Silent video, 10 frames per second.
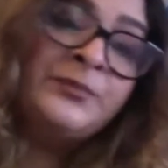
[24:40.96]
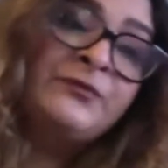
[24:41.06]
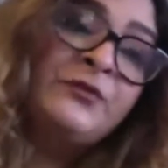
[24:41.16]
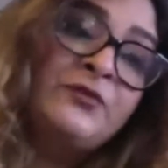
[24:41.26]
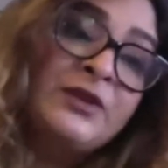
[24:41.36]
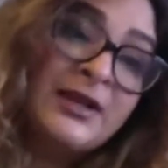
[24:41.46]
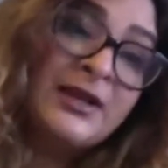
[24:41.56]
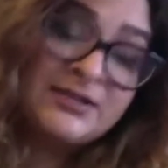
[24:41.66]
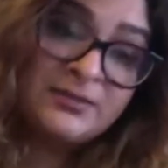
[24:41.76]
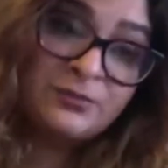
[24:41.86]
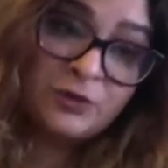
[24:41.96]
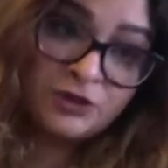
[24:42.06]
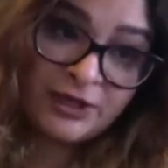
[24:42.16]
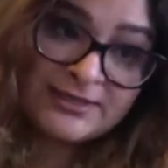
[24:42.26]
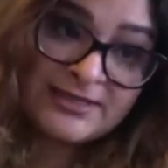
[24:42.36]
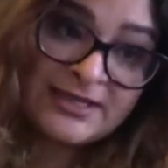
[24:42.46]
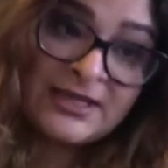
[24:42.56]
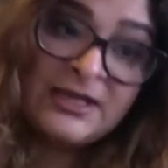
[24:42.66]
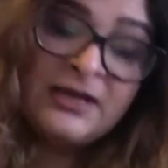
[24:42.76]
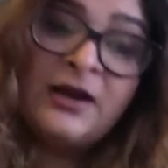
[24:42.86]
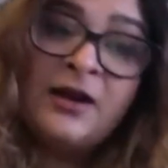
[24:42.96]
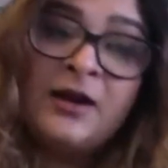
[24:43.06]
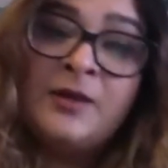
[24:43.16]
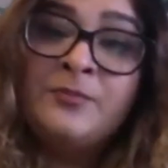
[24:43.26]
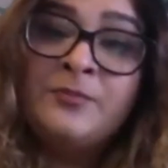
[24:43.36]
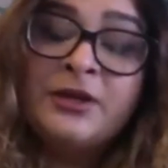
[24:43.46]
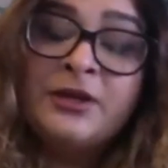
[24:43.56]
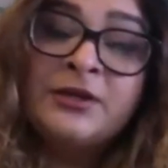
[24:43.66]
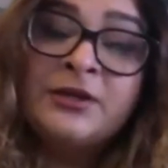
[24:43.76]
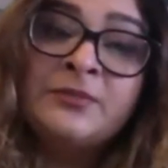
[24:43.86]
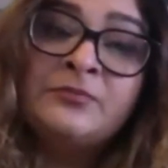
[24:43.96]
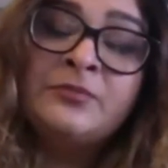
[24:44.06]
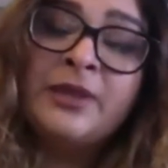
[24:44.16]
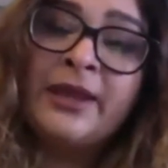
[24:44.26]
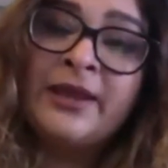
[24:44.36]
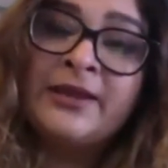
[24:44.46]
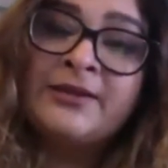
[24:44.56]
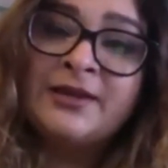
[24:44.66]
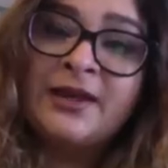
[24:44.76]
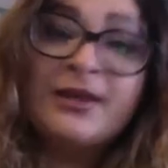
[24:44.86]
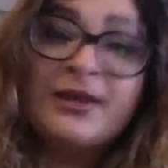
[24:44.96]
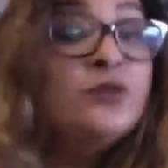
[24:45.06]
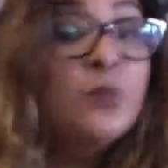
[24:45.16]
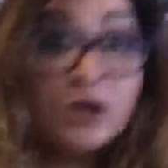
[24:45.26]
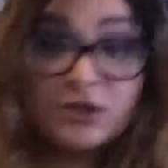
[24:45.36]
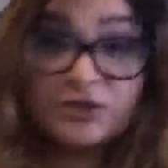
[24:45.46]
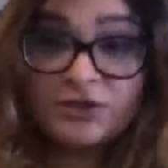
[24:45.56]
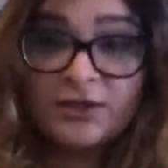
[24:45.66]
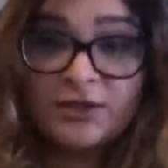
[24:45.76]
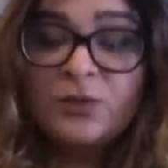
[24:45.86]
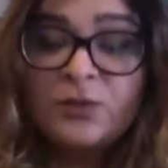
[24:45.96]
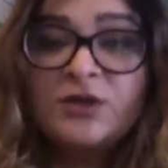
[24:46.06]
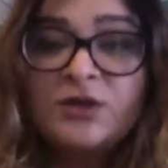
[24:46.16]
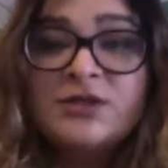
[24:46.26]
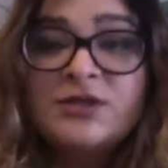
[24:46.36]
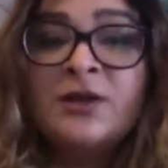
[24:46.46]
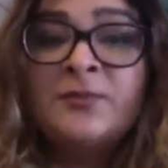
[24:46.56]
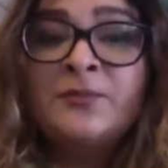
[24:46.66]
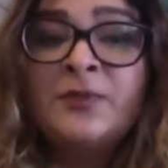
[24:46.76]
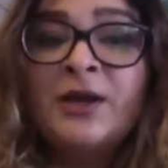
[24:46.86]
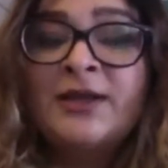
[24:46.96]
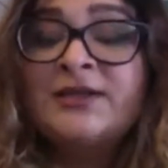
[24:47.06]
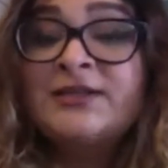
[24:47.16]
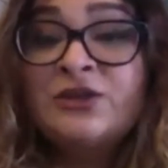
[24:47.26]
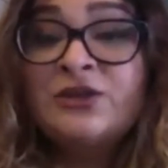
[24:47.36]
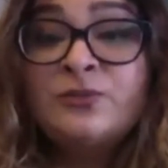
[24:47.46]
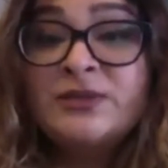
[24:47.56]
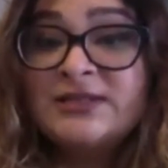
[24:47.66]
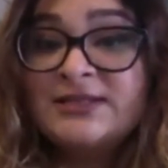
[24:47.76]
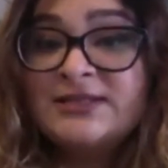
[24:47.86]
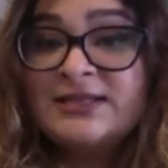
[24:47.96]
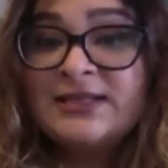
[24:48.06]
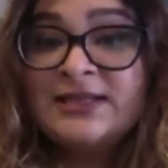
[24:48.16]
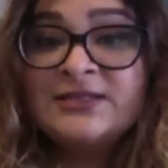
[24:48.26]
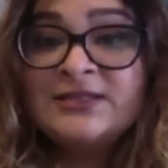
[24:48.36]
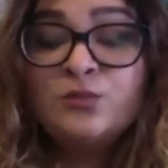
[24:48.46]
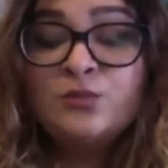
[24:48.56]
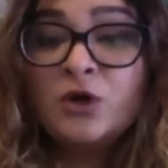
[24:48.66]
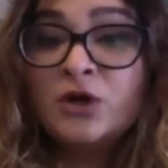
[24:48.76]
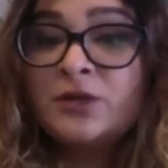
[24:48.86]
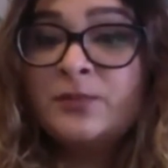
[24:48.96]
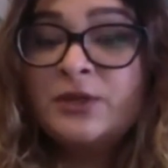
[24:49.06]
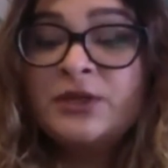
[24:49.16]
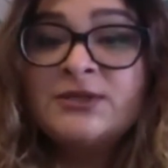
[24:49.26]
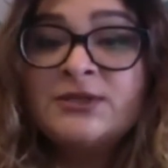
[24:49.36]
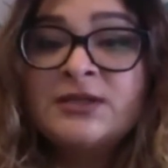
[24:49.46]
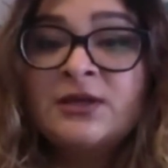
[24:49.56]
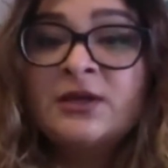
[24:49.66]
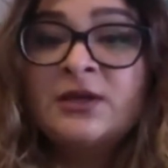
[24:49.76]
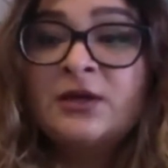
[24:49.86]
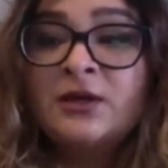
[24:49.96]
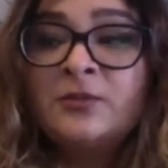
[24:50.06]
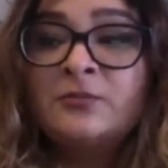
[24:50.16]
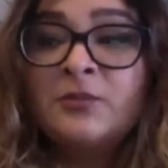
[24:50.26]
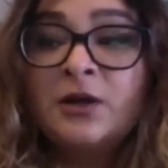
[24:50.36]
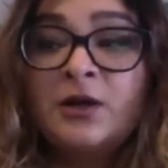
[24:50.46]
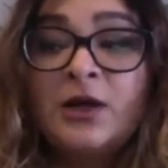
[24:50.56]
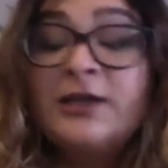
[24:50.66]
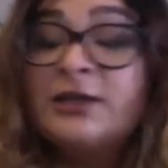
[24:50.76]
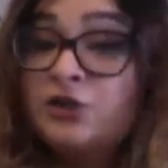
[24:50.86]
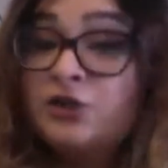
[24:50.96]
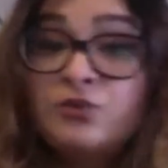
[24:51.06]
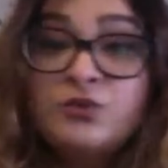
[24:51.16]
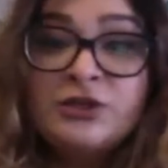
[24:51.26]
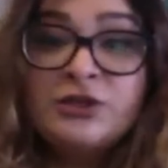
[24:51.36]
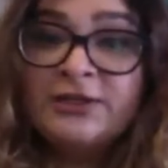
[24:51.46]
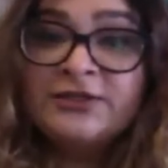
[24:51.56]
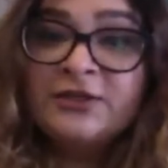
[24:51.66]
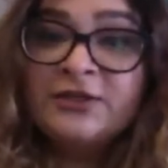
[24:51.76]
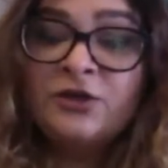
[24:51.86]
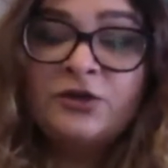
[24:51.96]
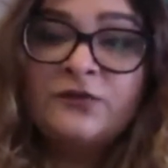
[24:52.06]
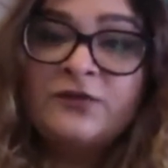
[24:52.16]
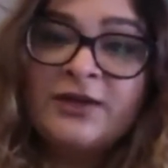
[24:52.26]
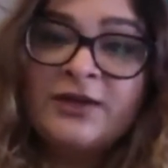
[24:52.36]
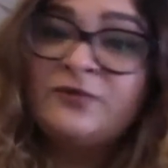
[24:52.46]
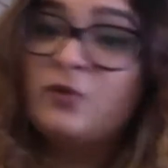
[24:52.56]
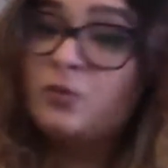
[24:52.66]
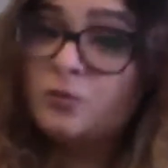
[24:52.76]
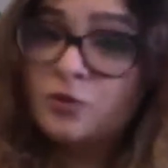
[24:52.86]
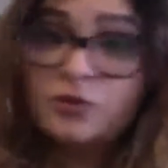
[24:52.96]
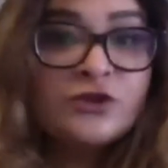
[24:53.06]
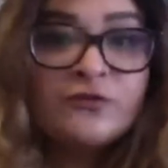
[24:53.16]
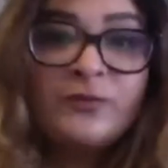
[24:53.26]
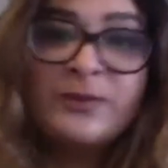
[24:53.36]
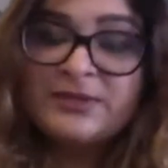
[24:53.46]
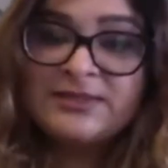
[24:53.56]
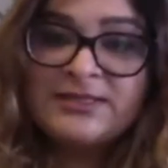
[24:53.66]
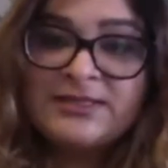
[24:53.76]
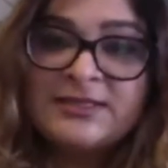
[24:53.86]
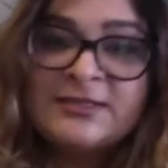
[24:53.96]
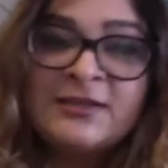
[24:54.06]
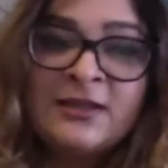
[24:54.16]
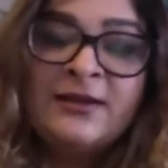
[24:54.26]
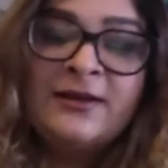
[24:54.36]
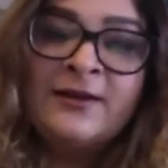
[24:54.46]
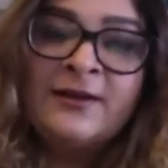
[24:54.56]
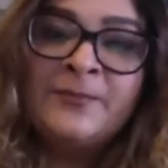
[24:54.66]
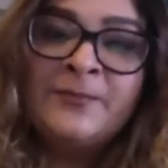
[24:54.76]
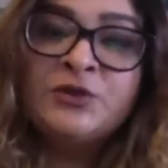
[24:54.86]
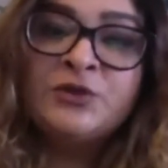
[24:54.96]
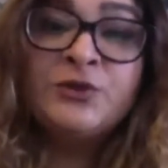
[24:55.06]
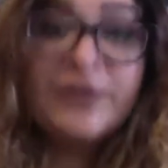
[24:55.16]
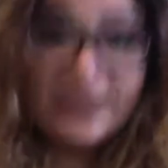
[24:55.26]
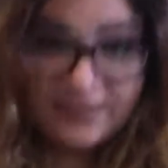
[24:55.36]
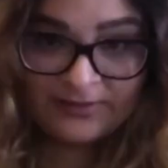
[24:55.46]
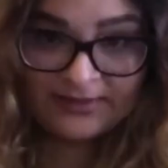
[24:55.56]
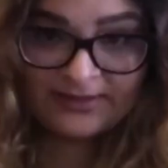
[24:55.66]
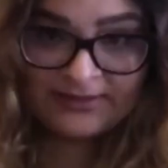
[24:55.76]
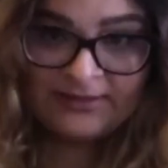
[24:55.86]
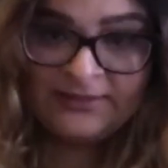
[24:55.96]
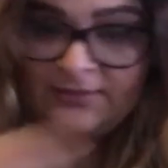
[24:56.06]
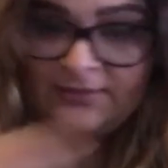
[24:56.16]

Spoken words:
for freelancing projects, and it works. It works. I can tell you, business leads work because I use LinkedIn a lot of times for most of my businesses, to create business leads,